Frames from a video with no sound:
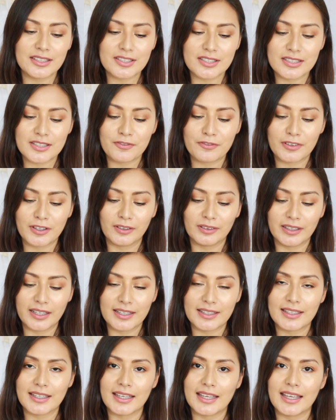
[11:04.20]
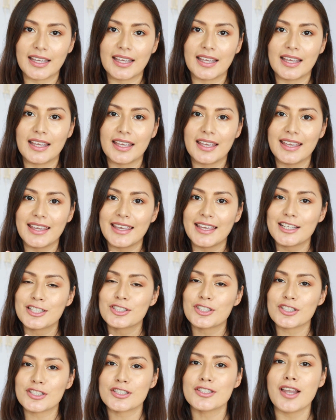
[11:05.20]
just feel like
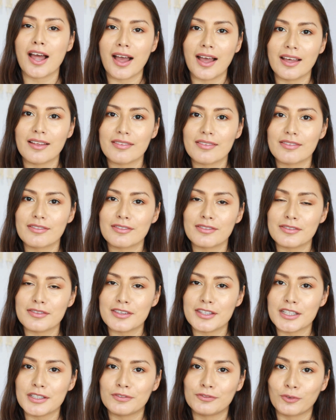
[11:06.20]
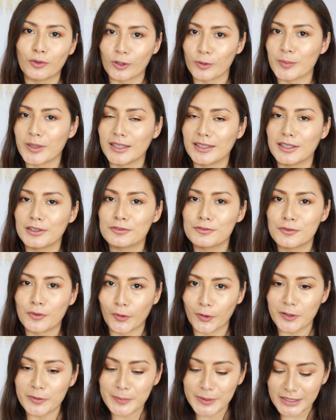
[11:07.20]
it's just not the formula
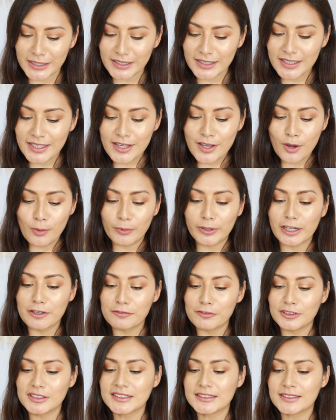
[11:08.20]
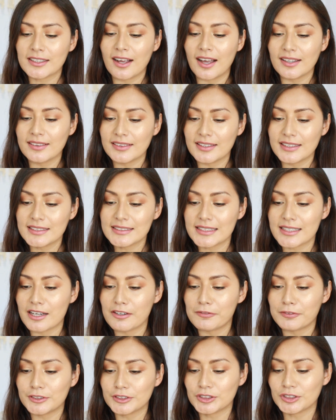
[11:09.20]
for me. When I first got this and
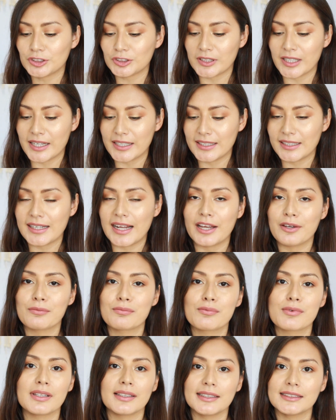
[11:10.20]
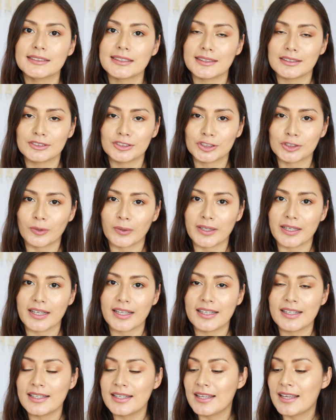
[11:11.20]
I first tried it, I really did enjoy
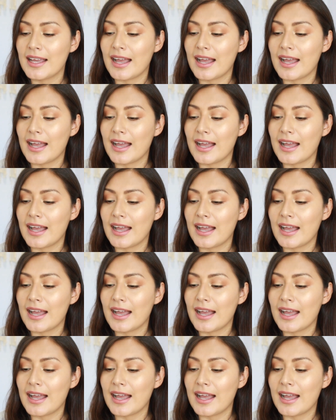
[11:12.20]
it.